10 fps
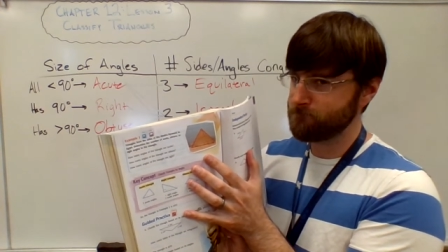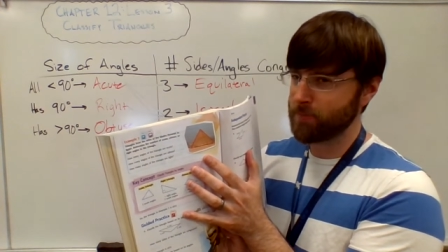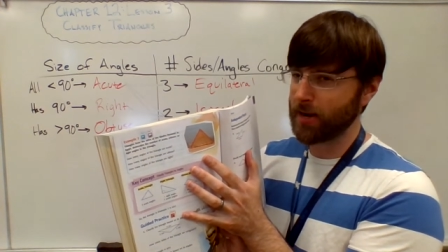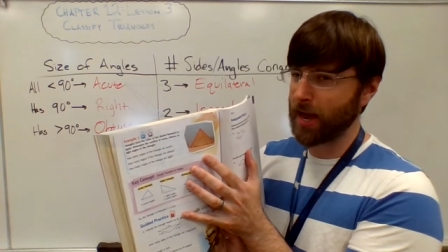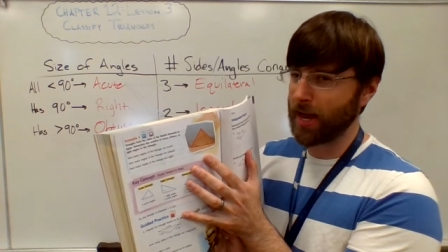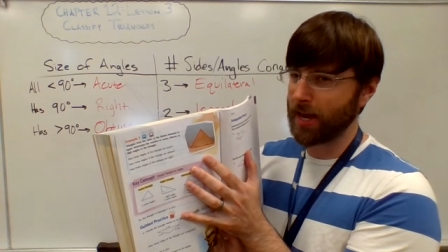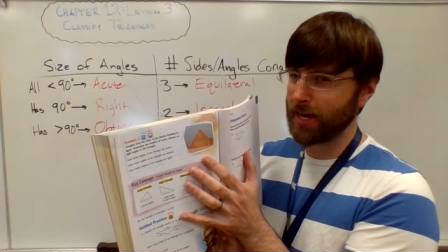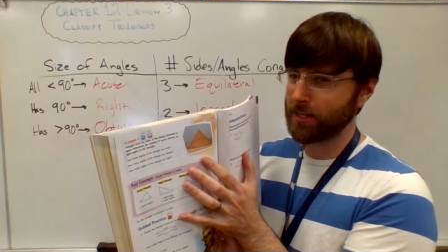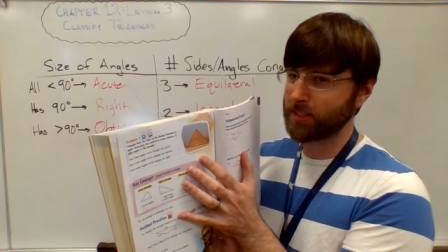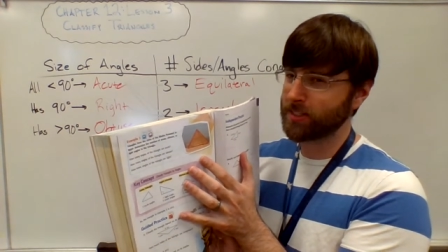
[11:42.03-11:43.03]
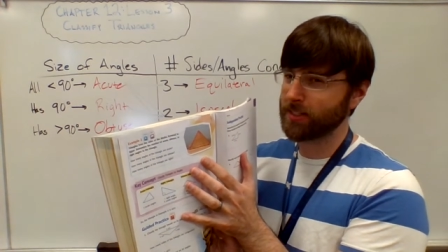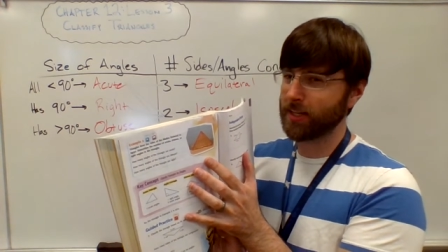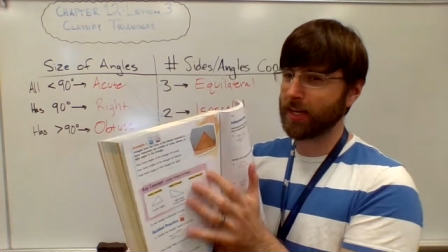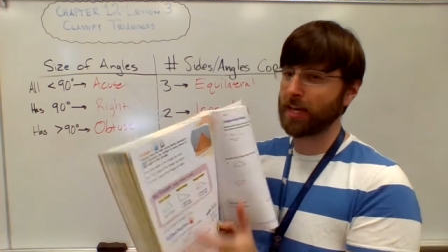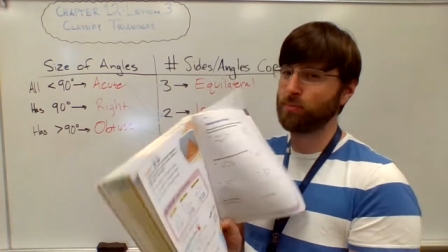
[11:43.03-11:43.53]
But eyes
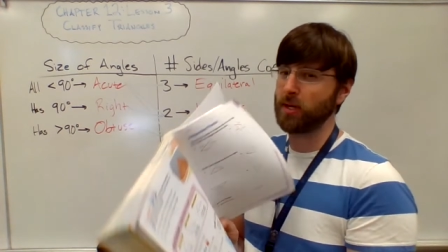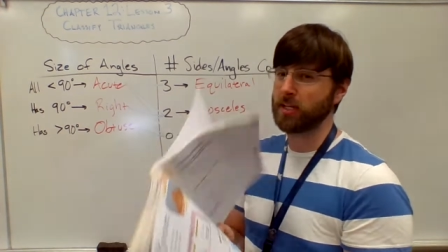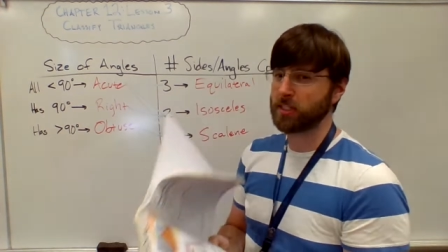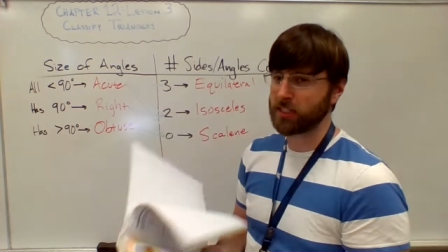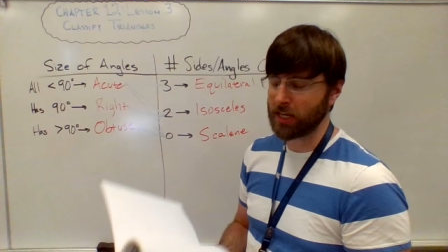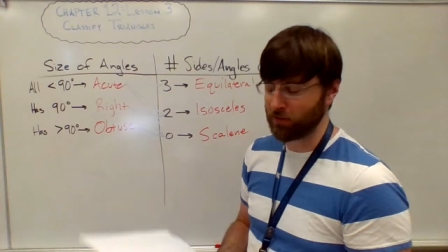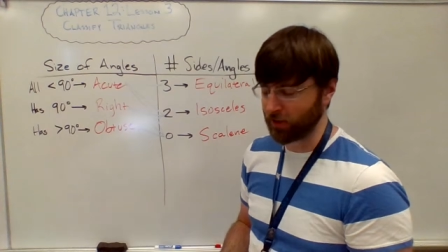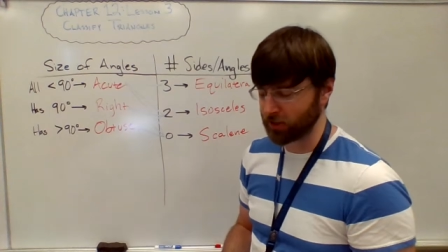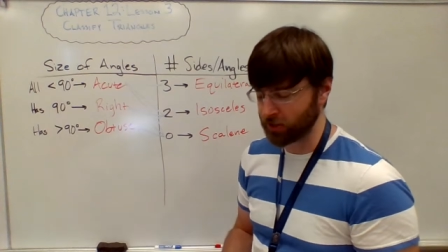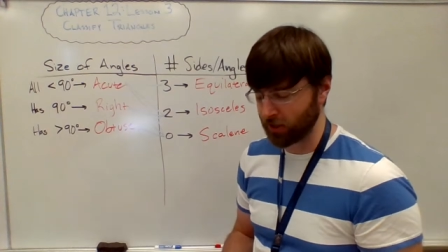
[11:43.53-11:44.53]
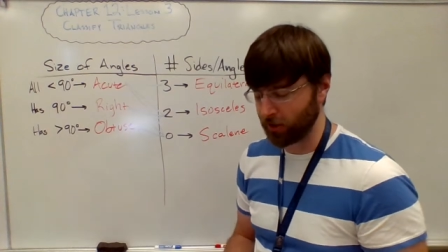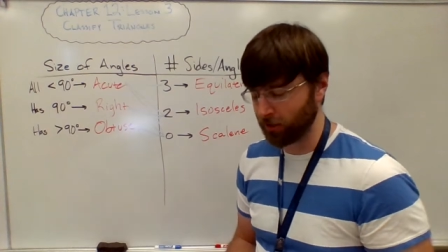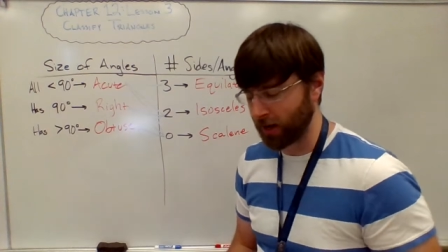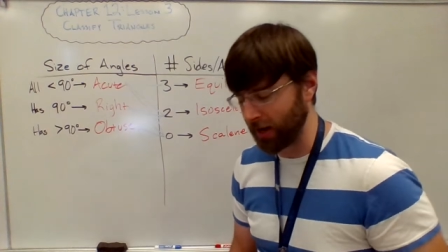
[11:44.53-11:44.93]
can be deceiving, so